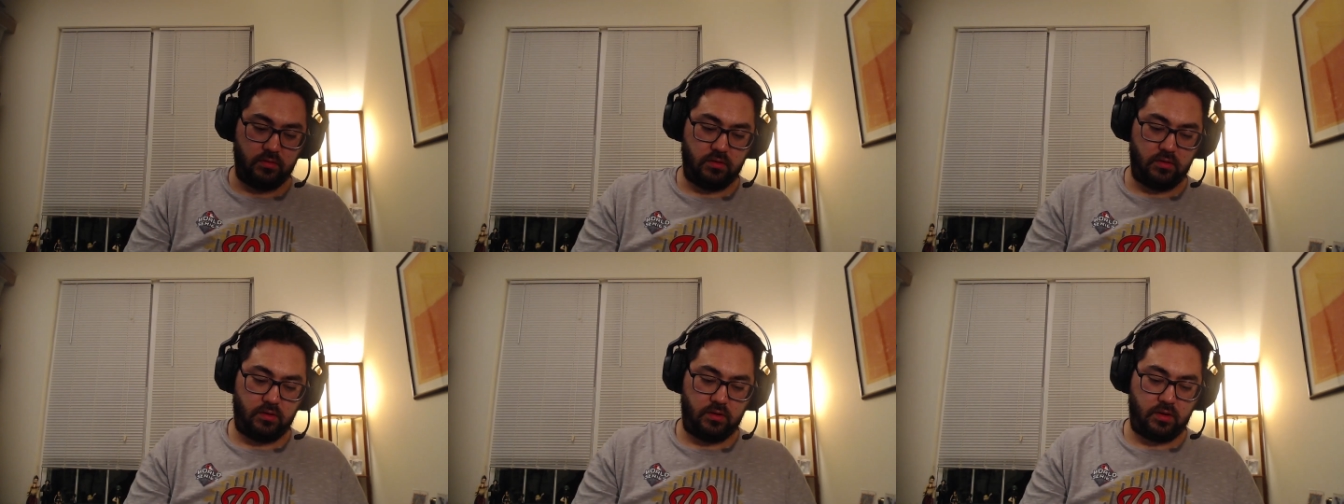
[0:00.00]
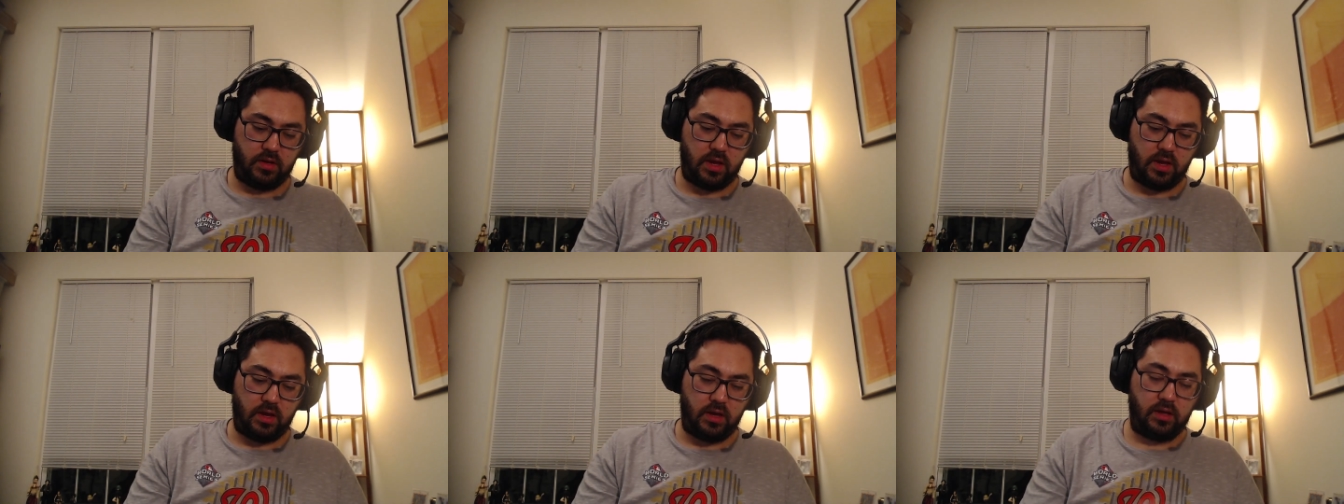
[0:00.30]

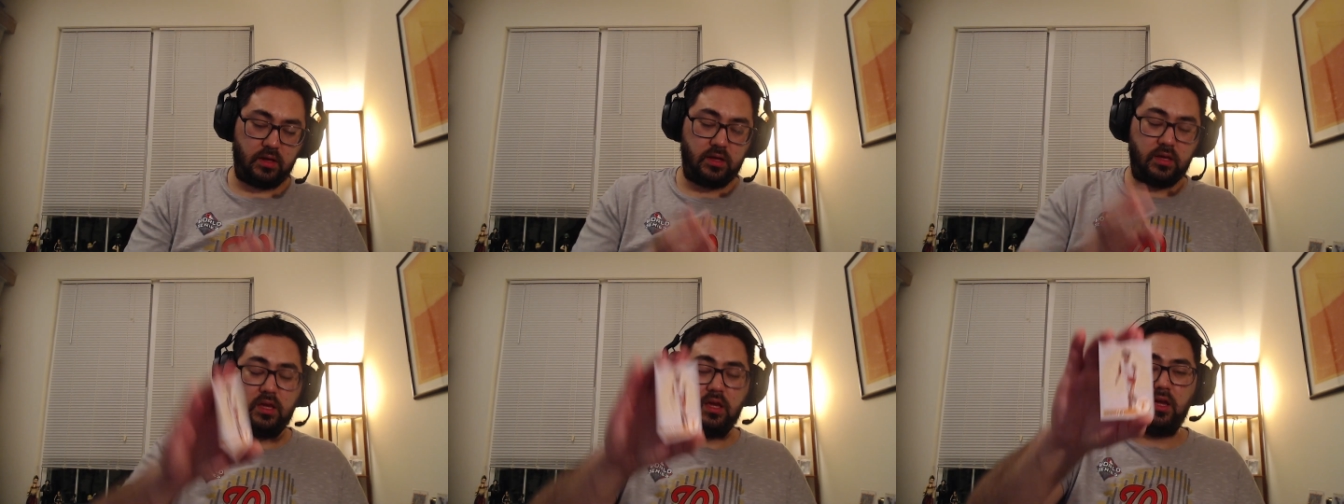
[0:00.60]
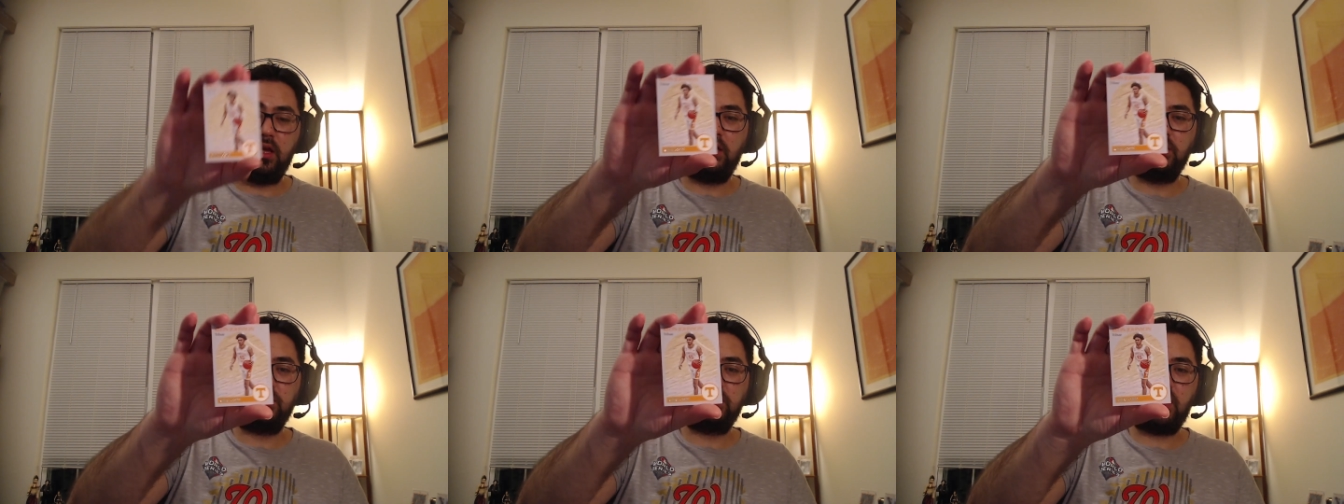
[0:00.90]
Okay,
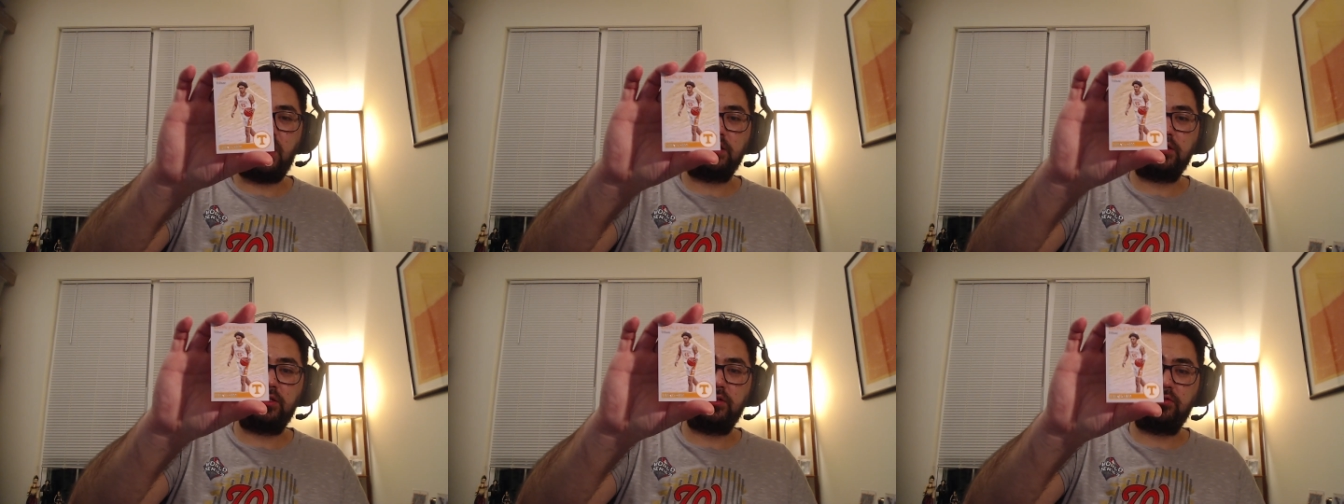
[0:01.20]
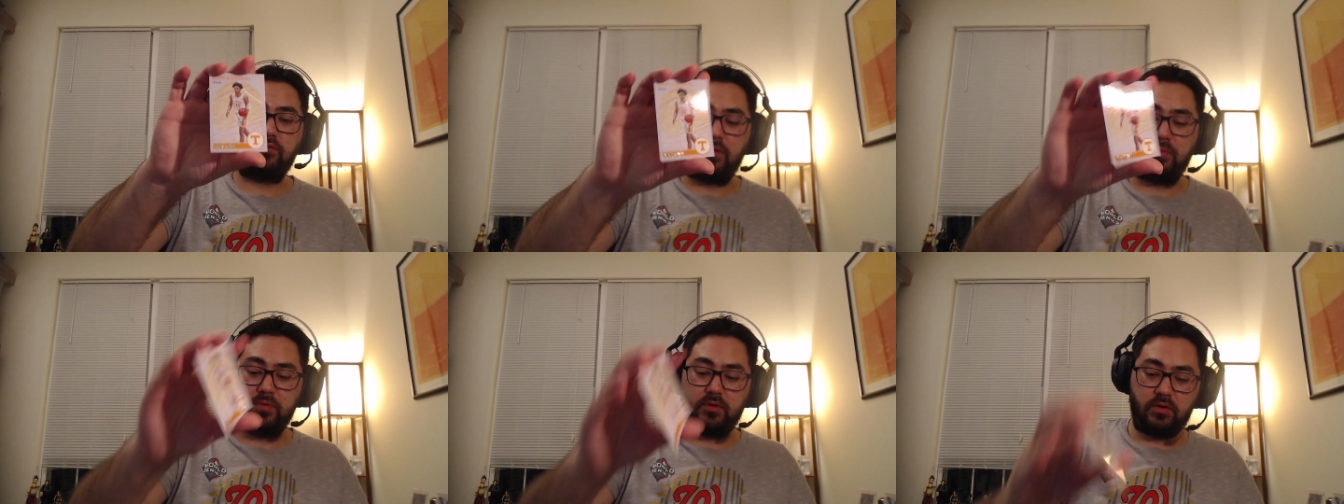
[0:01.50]
Keon Johnson
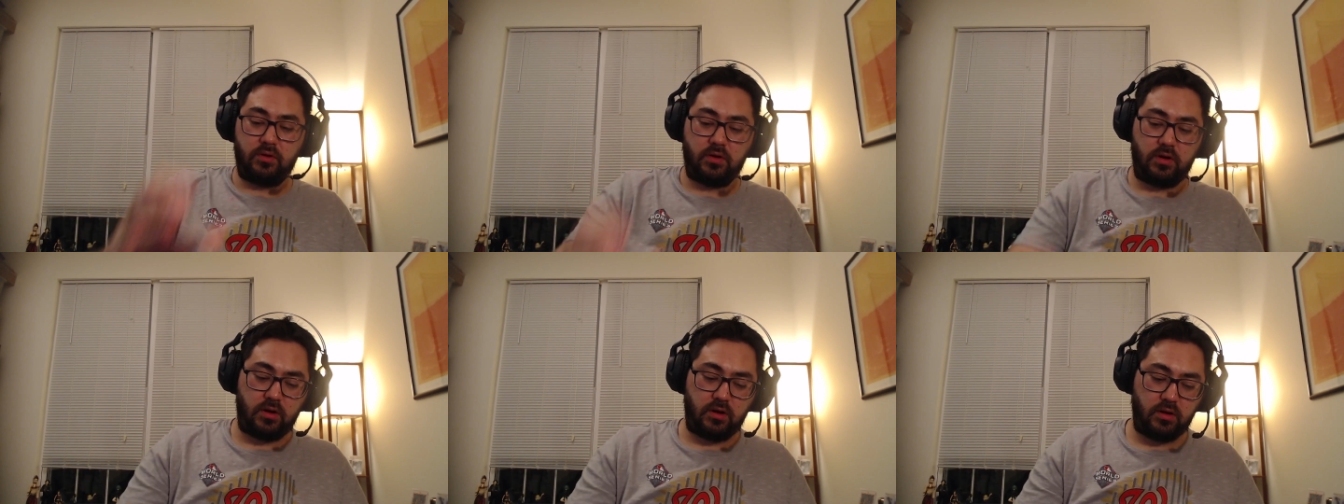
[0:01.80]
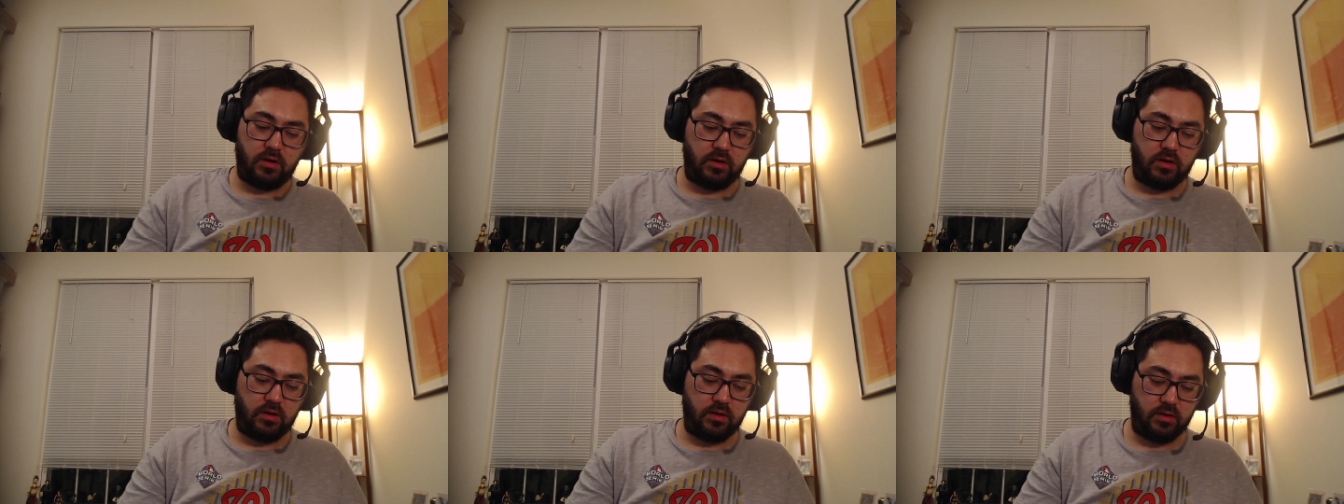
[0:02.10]
Tribute
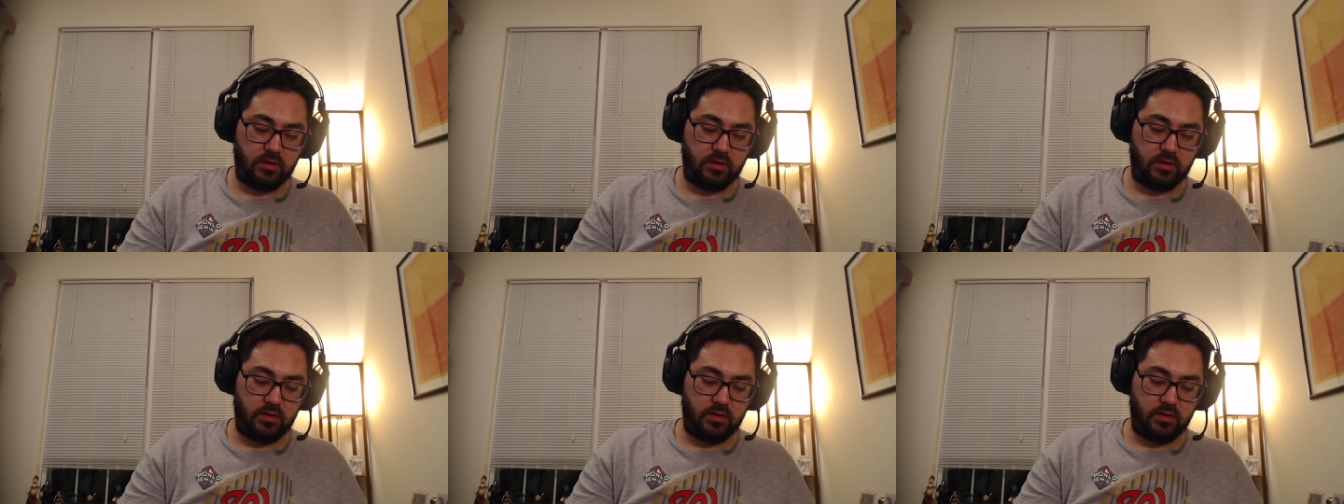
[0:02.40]
card.